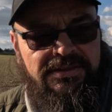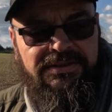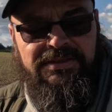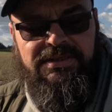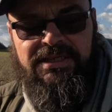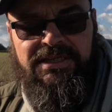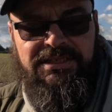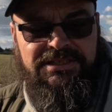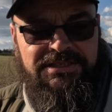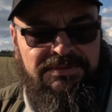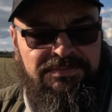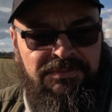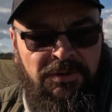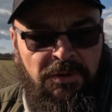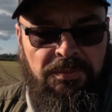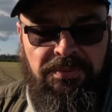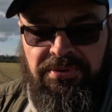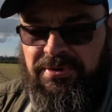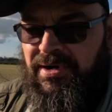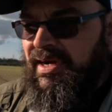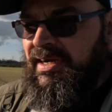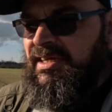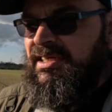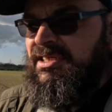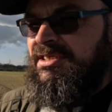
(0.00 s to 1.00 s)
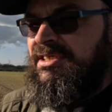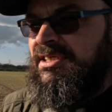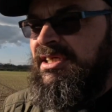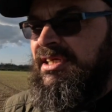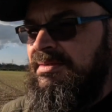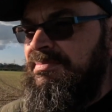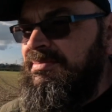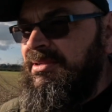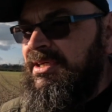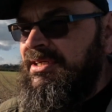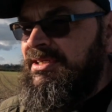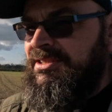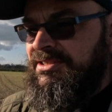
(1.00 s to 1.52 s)
get some more practice
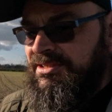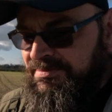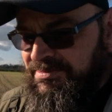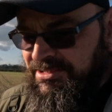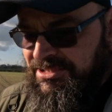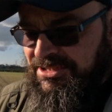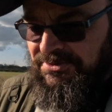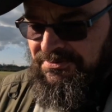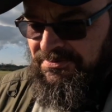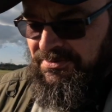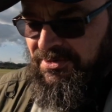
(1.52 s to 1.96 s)
in, because I'm still